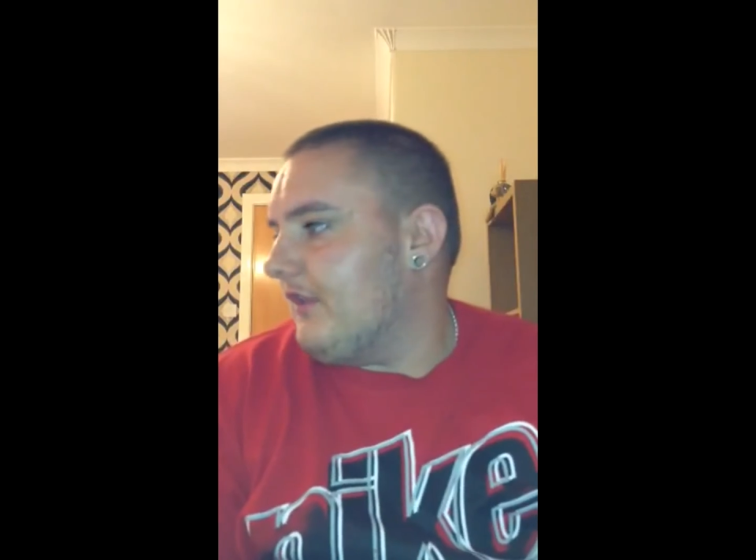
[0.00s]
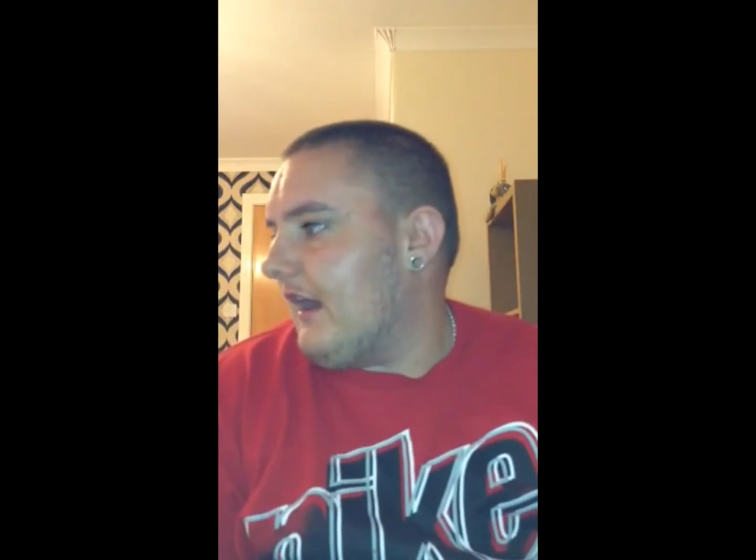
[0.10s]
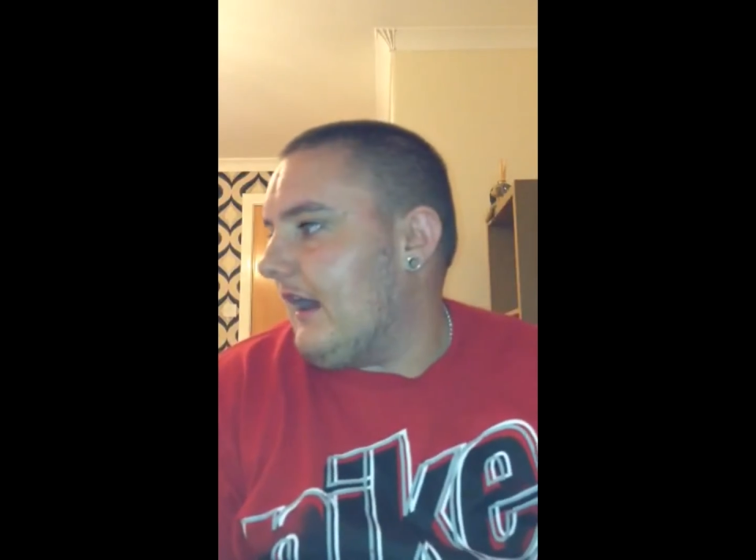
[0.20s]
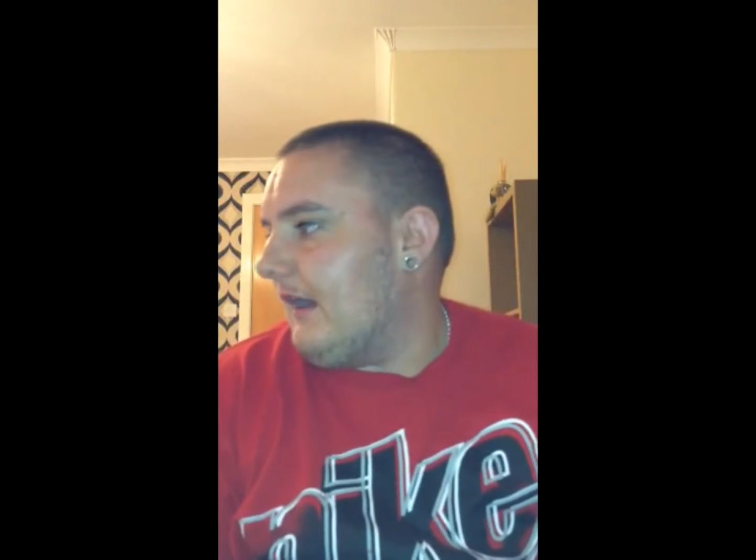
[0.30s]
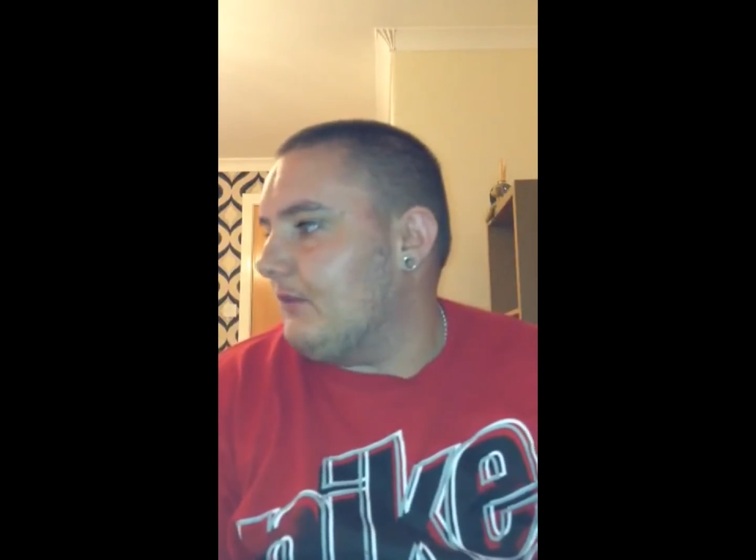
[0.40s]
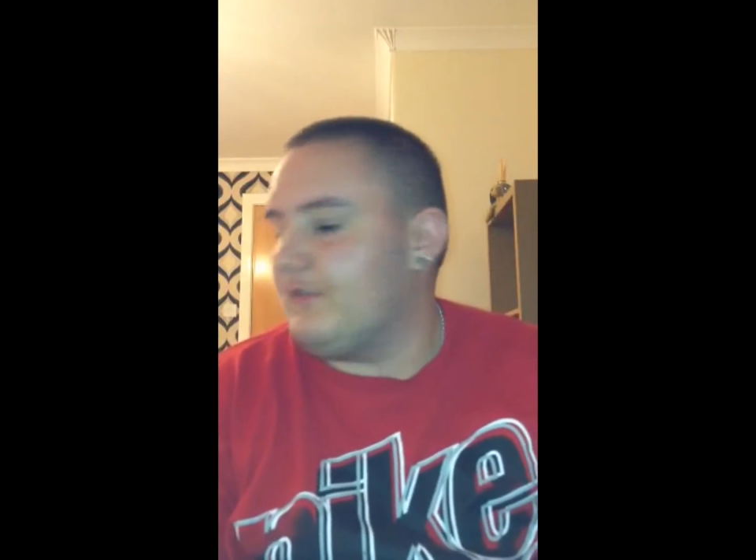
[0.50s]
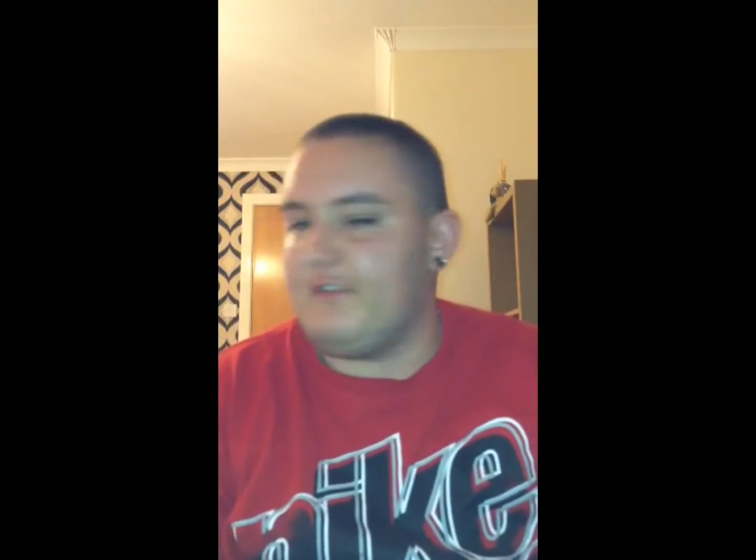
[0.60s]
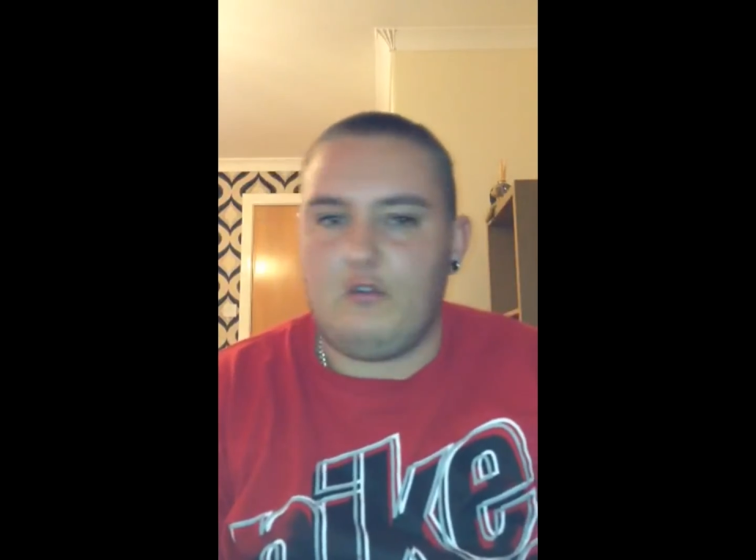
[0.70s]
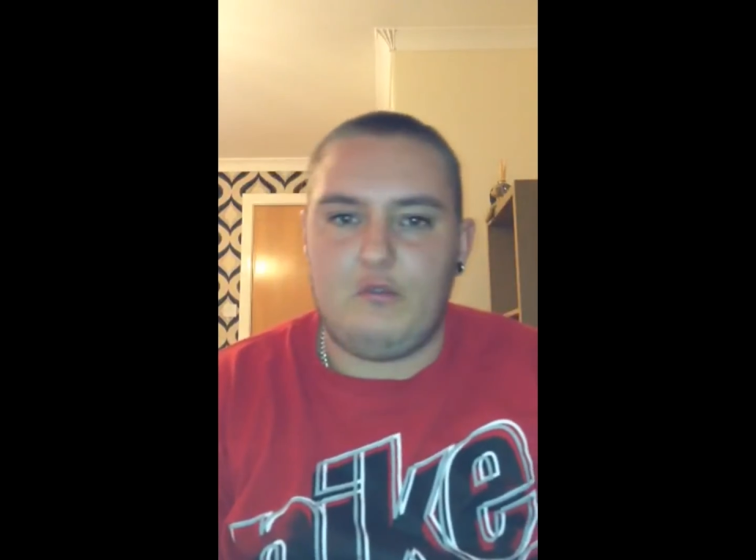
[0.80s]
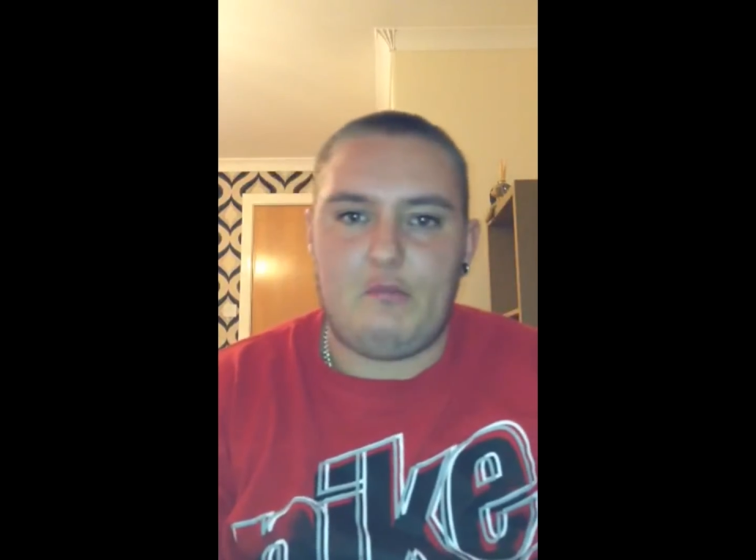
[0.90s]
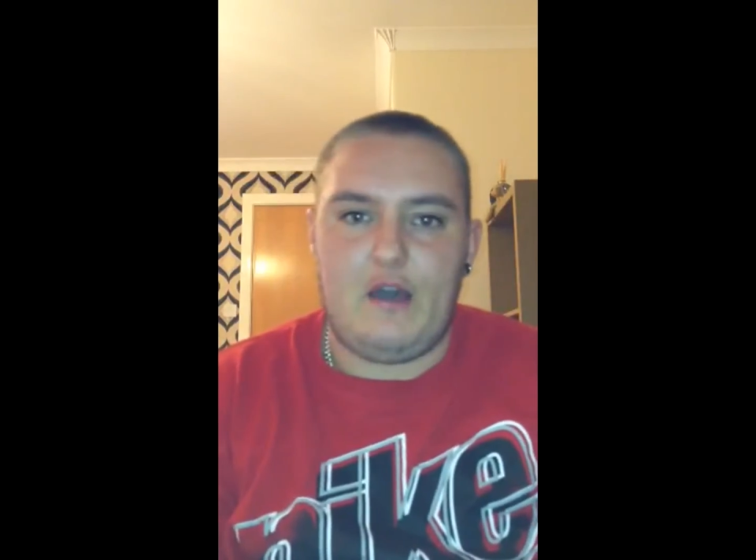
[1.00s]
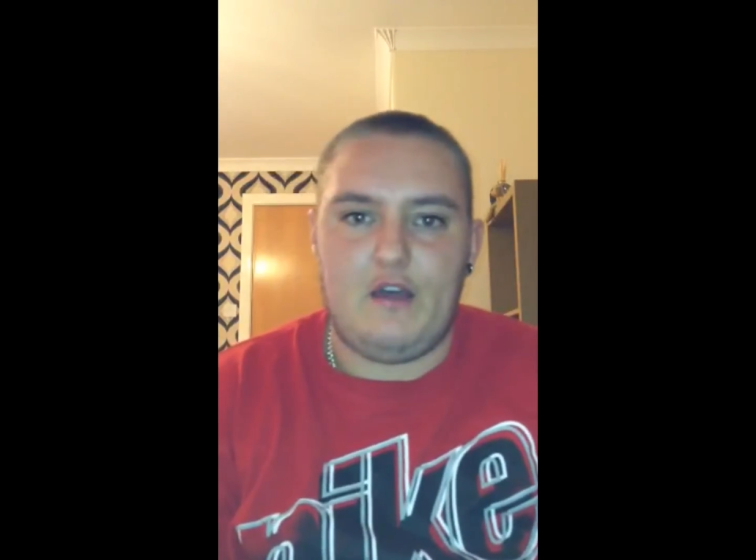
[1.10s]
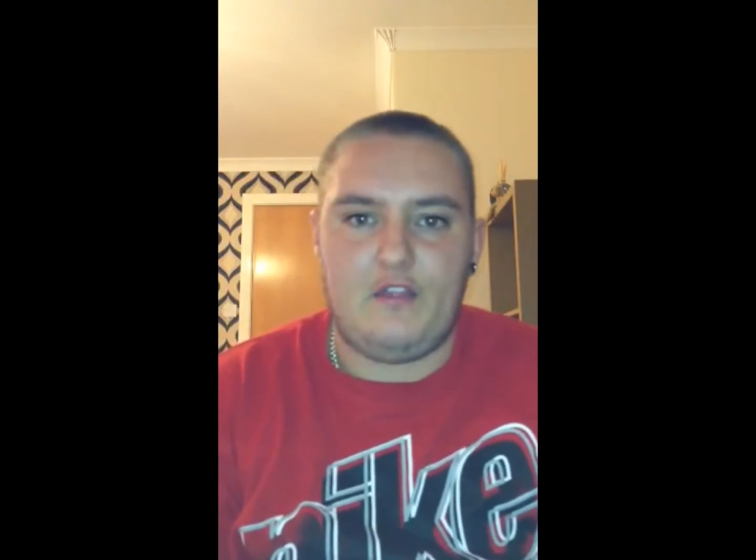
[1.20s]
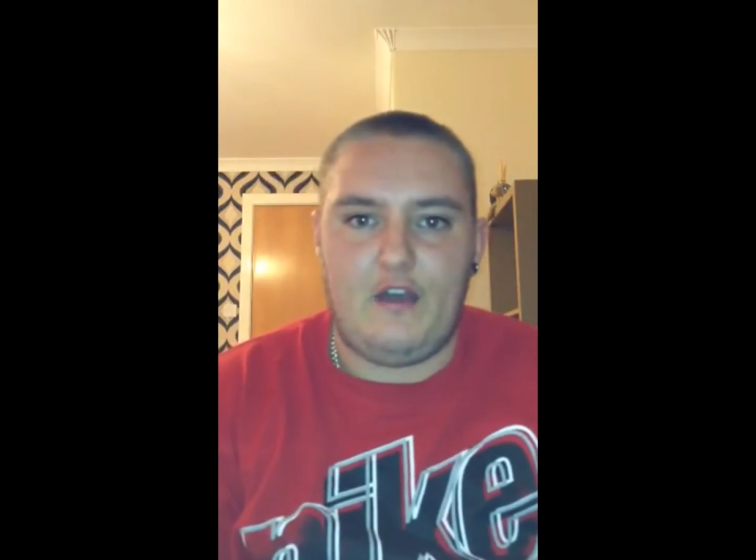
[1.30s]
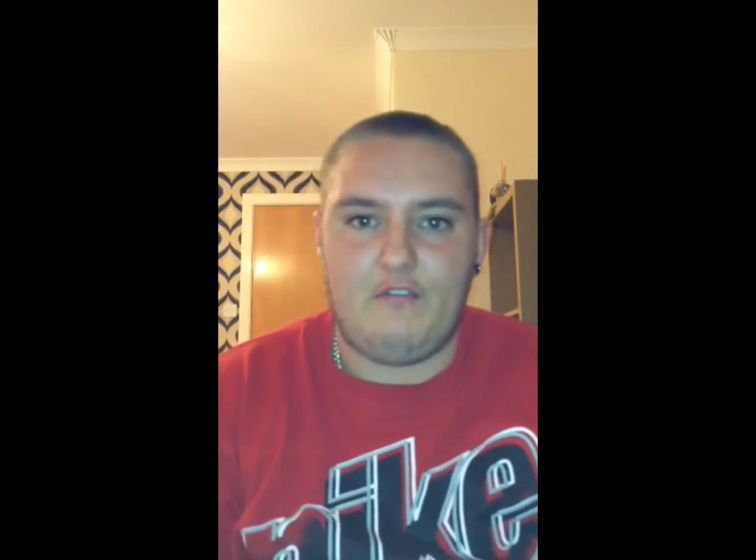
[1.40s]
I would fill the
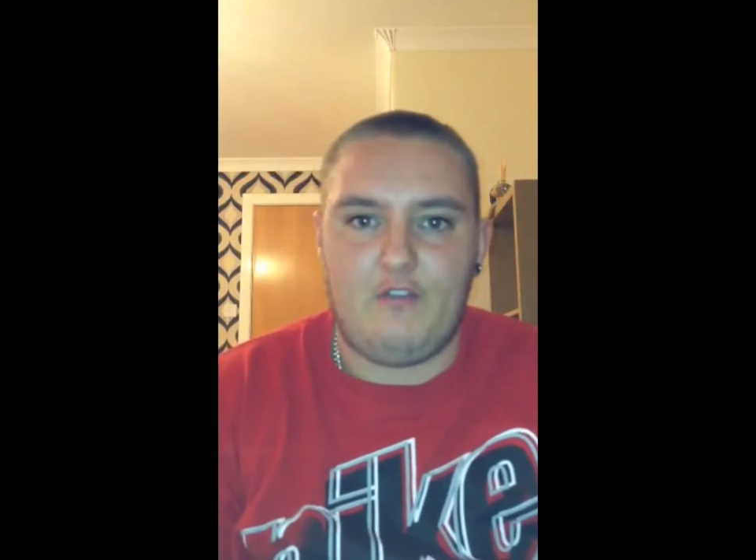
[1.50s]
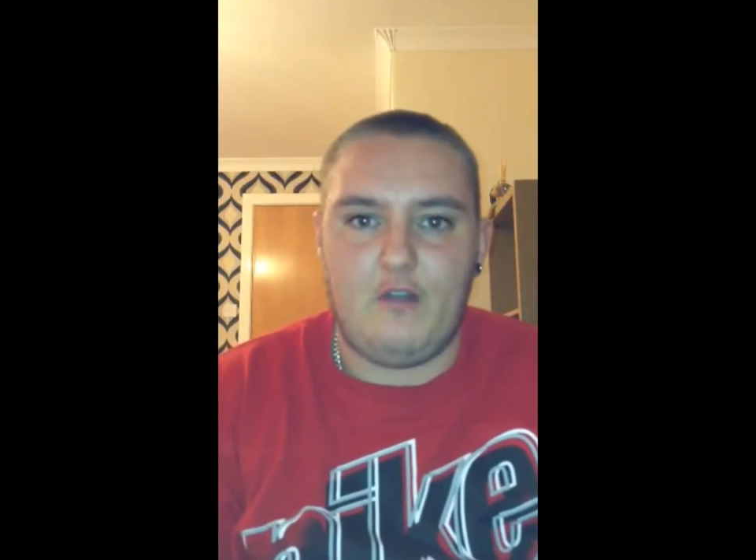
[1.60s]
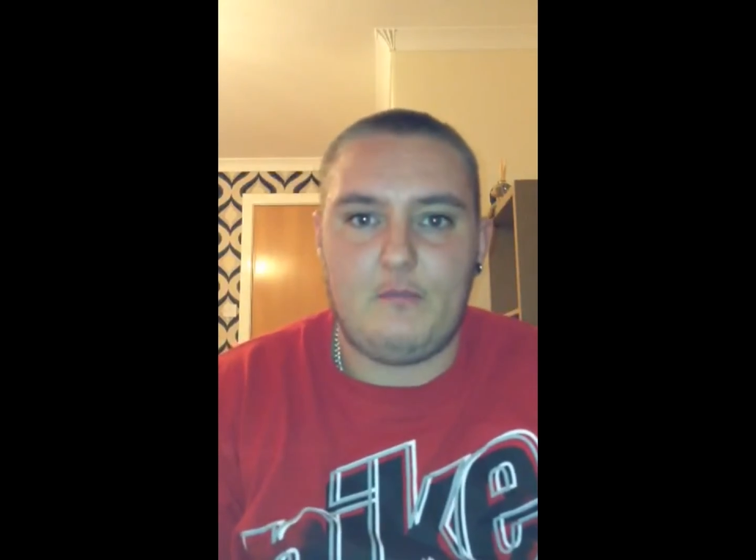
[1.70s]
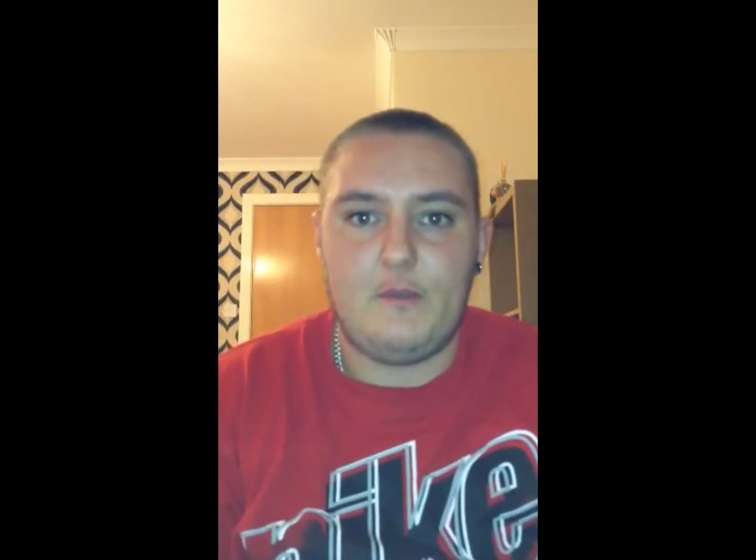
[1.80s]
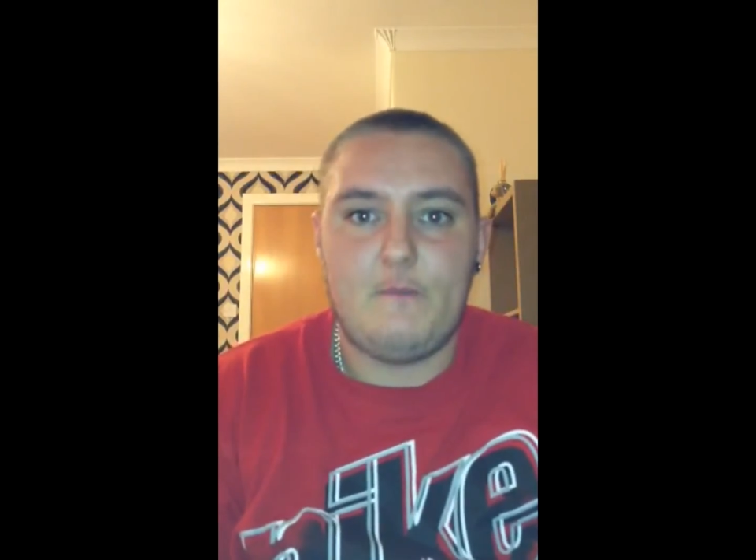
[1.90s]
bath half up,